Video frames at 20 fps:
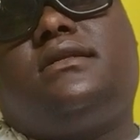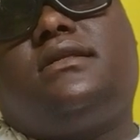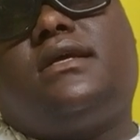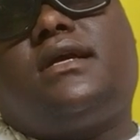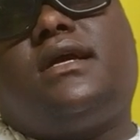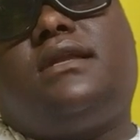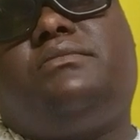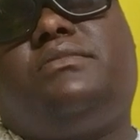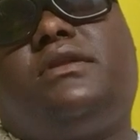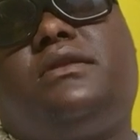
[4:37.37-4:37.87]
they
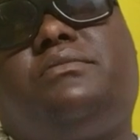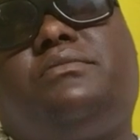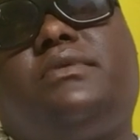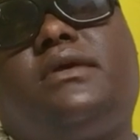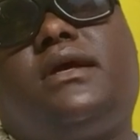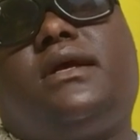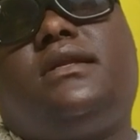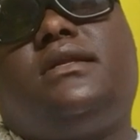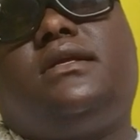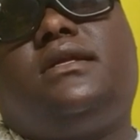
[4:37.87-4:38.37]
can be
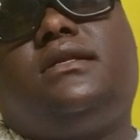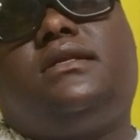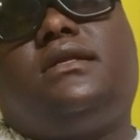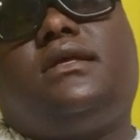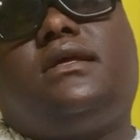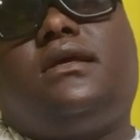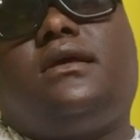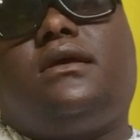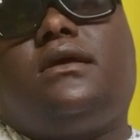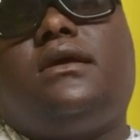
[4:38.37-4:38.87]
repaired in
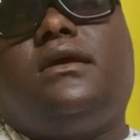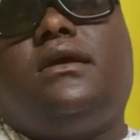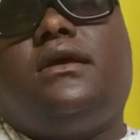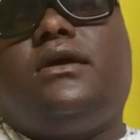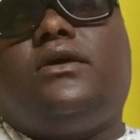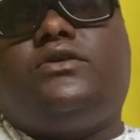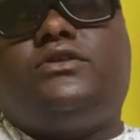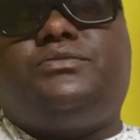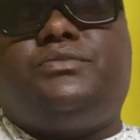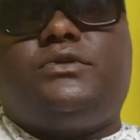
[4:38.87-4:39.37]
the
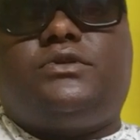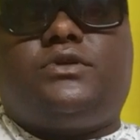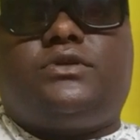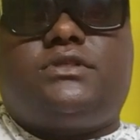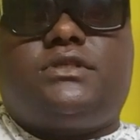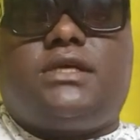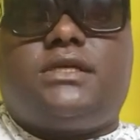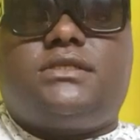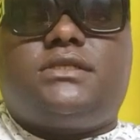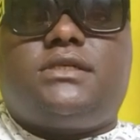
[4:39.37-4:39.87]
hospital
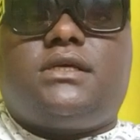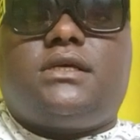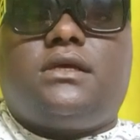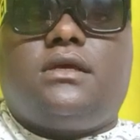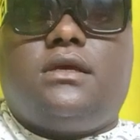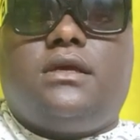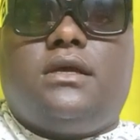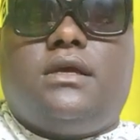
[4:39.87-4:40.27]
setting